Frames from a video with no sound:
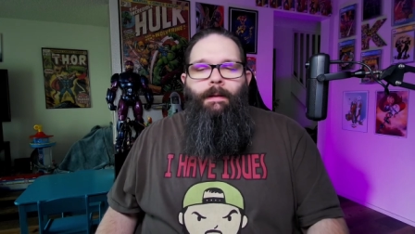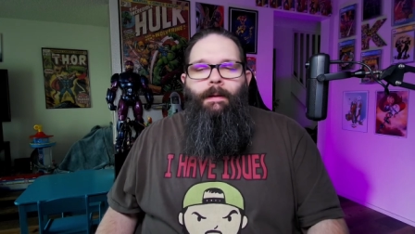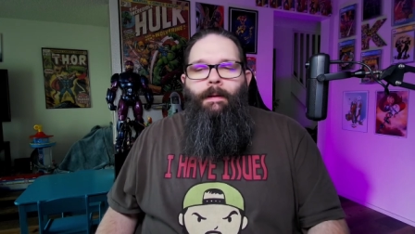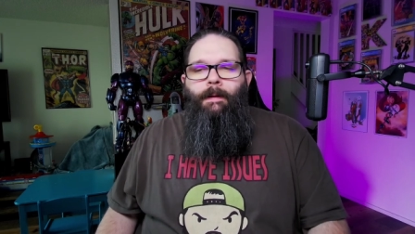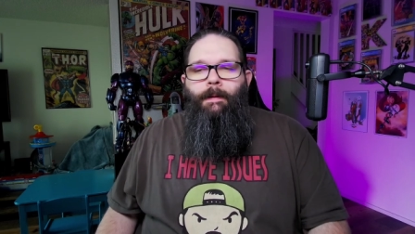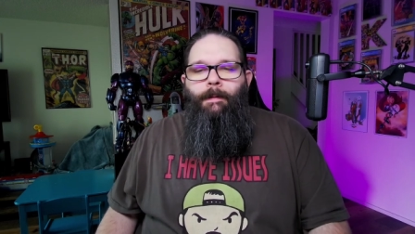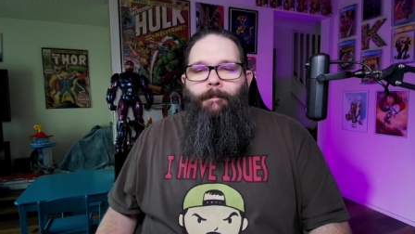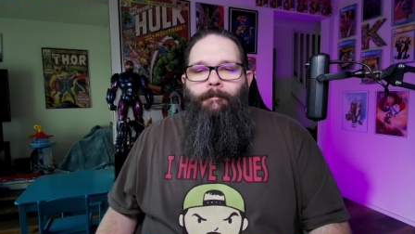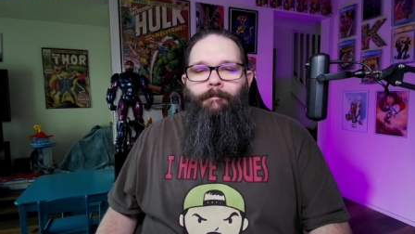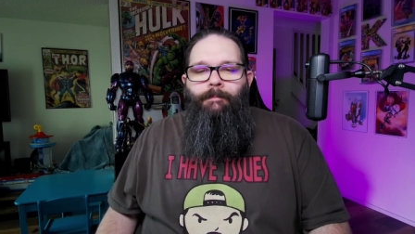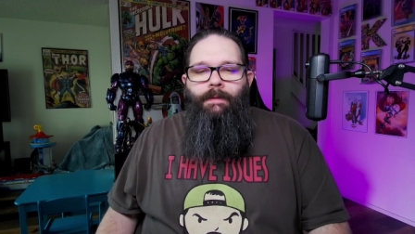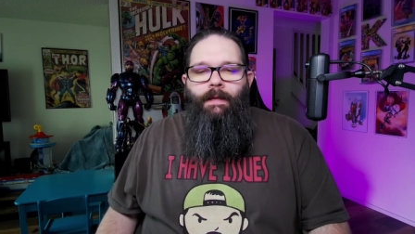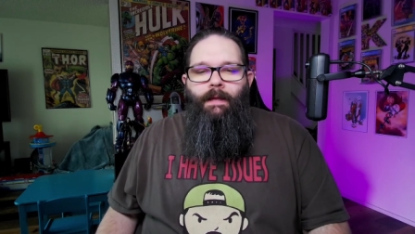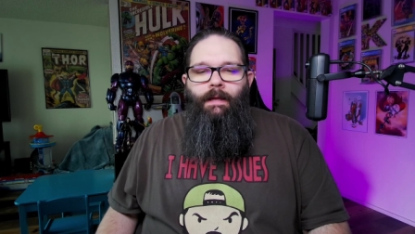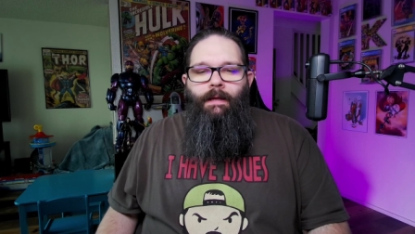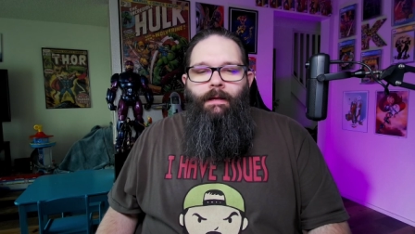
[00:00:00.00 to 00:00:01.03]
um
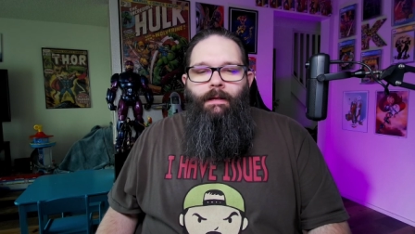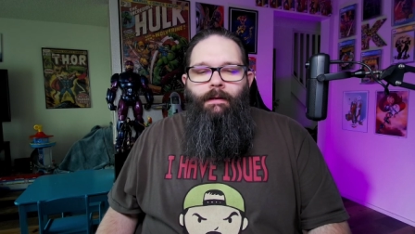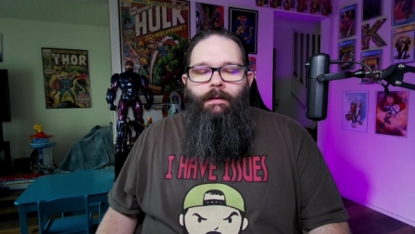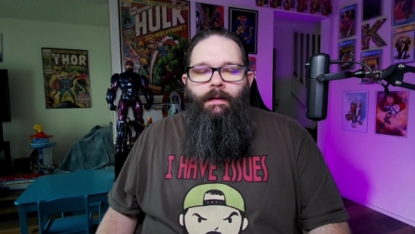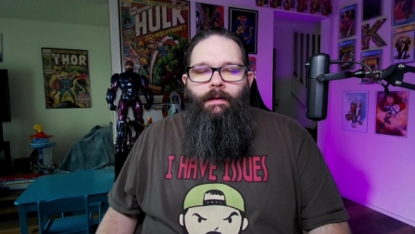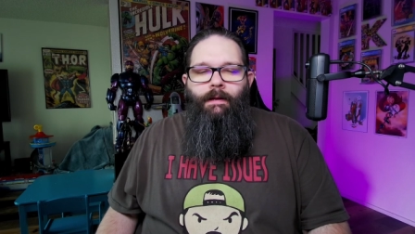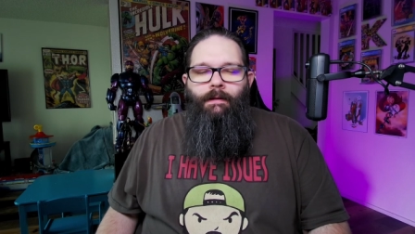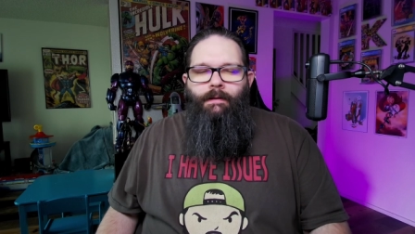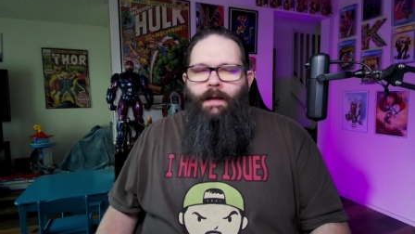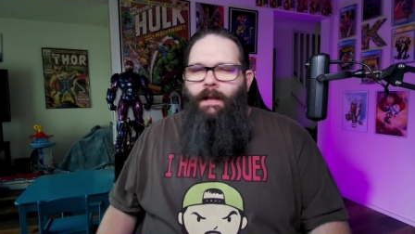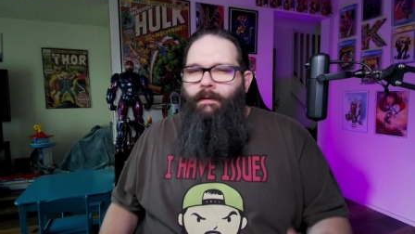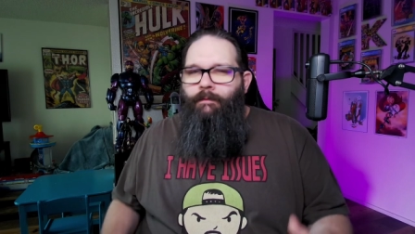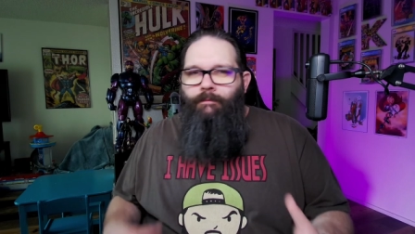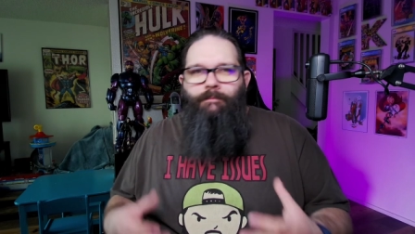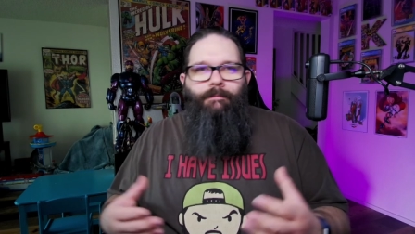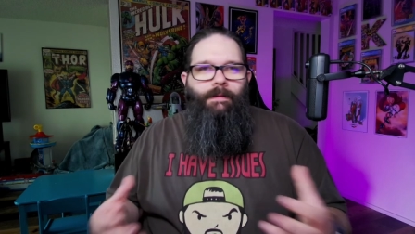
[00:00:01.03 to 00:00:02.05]
and and it kind
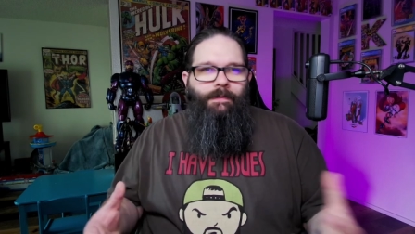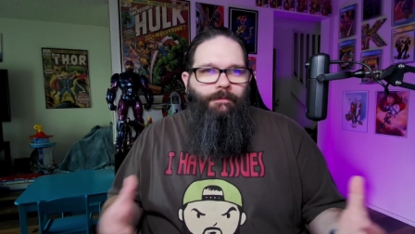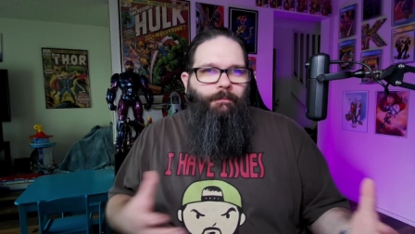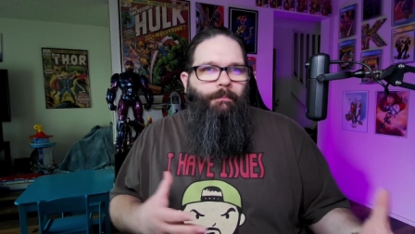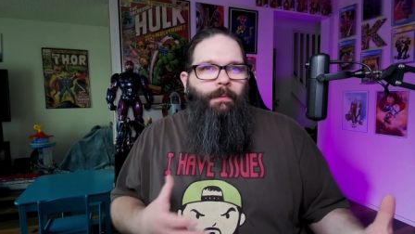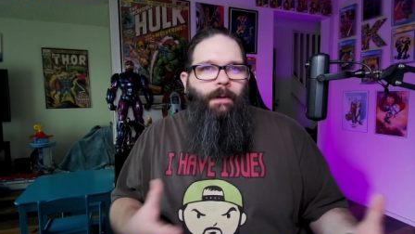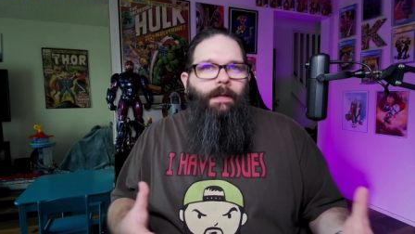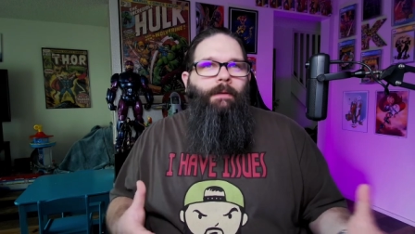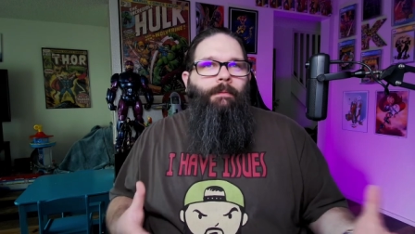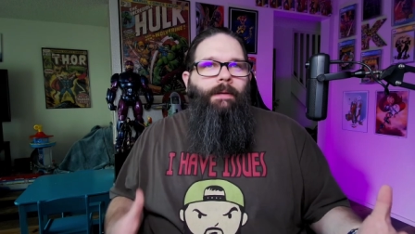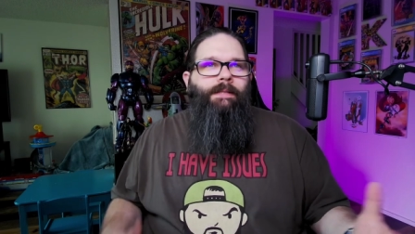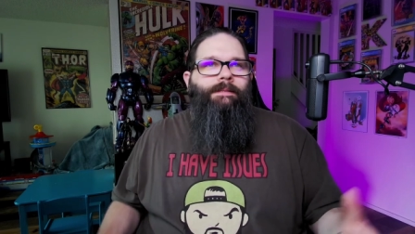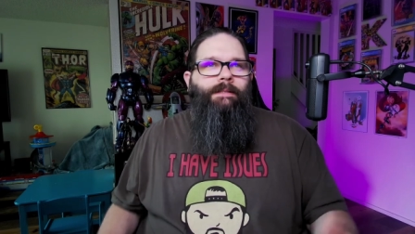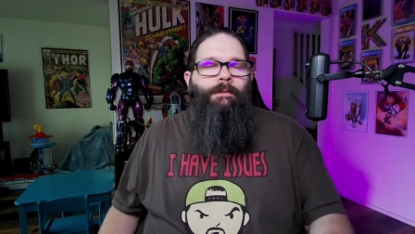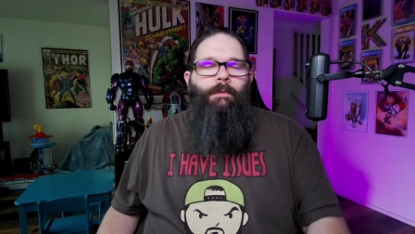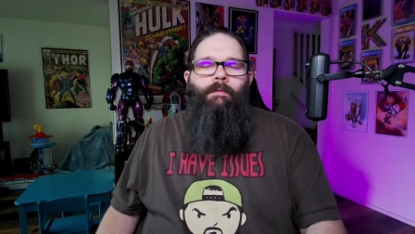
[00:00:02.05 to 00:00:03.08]
of is pretty
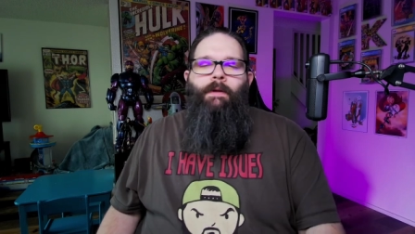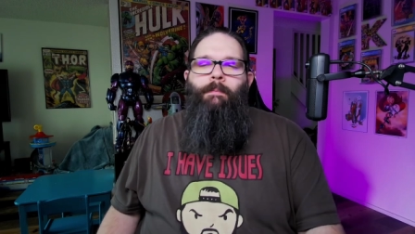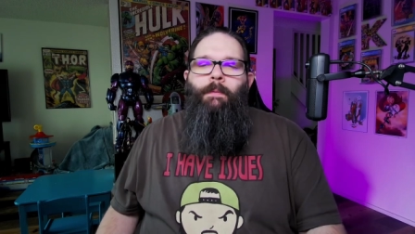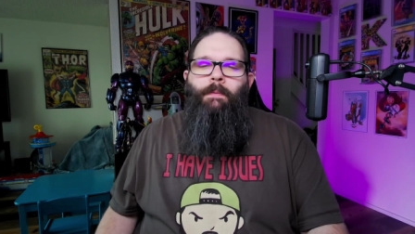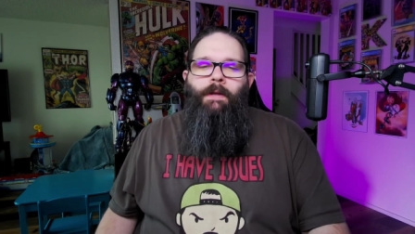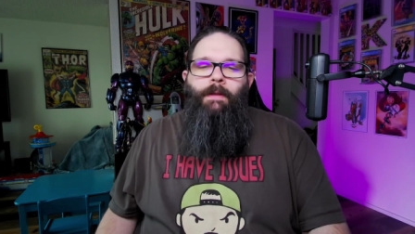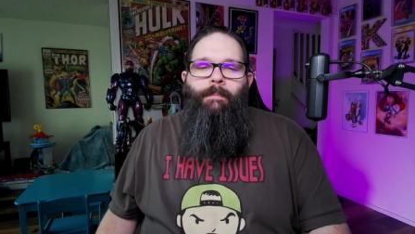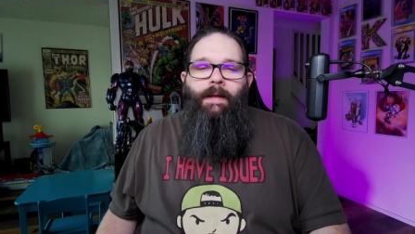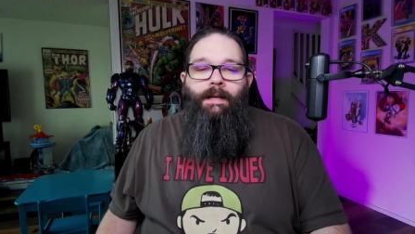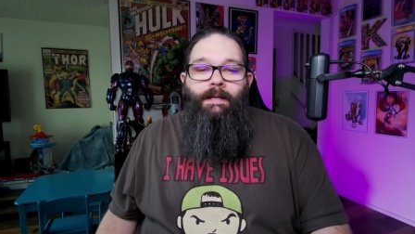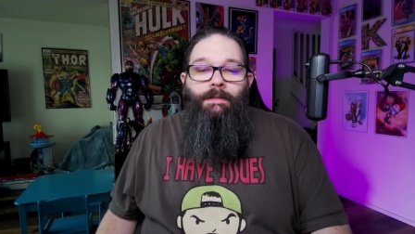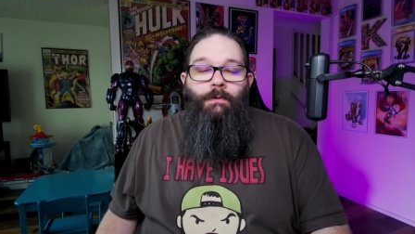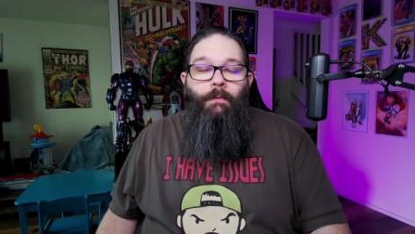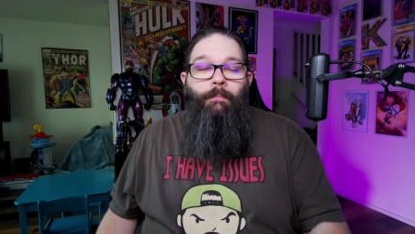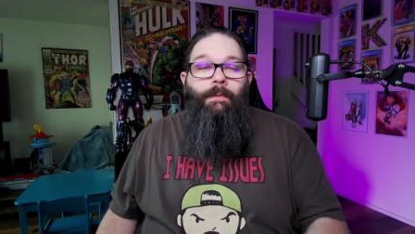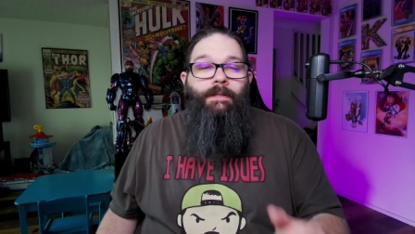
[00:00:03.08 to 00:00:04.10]
recent that we've had people get back
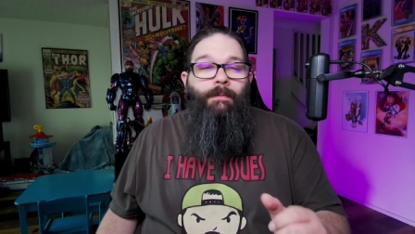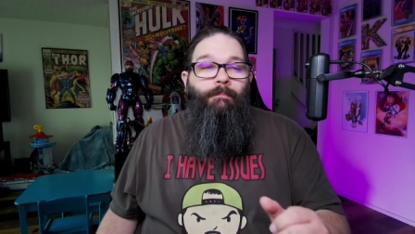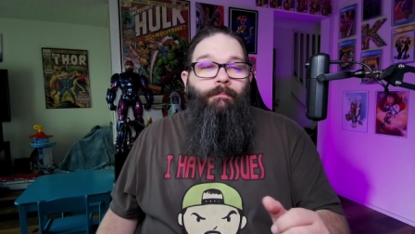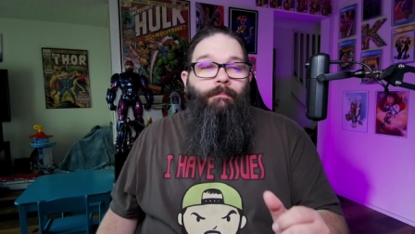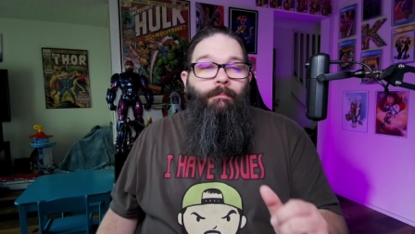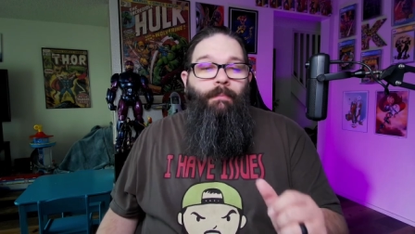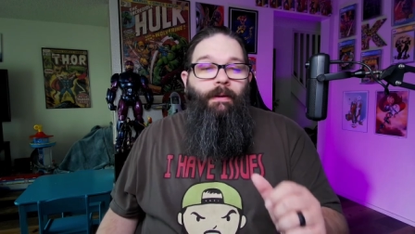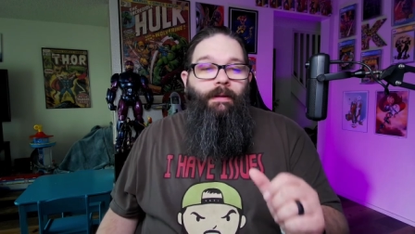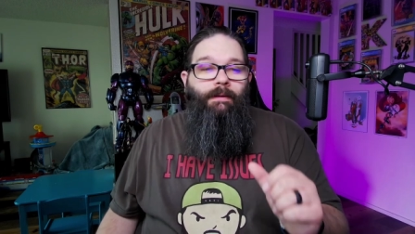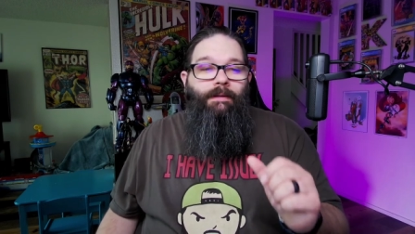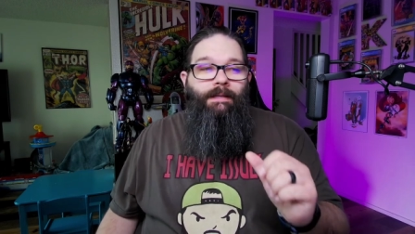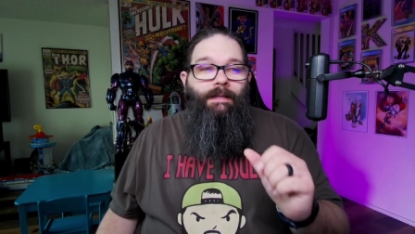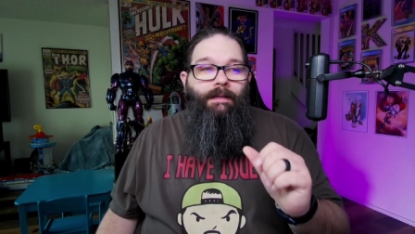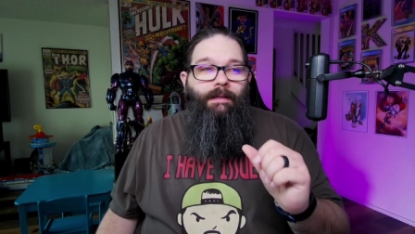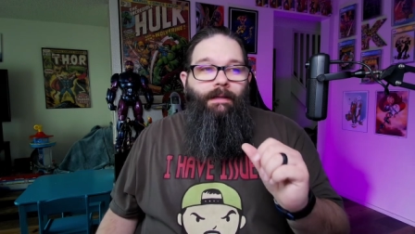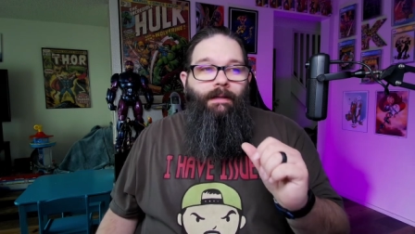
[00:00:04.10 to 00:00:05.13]
into it but the but
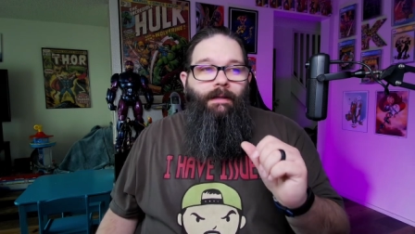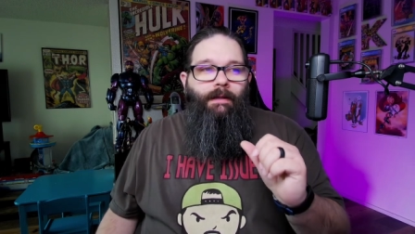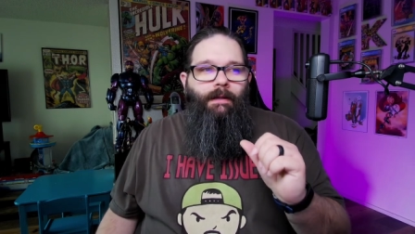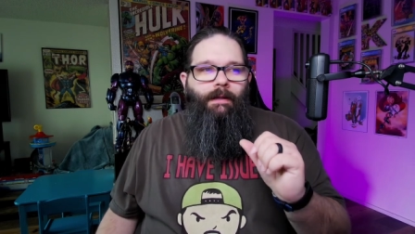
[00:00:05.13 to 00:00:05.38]
the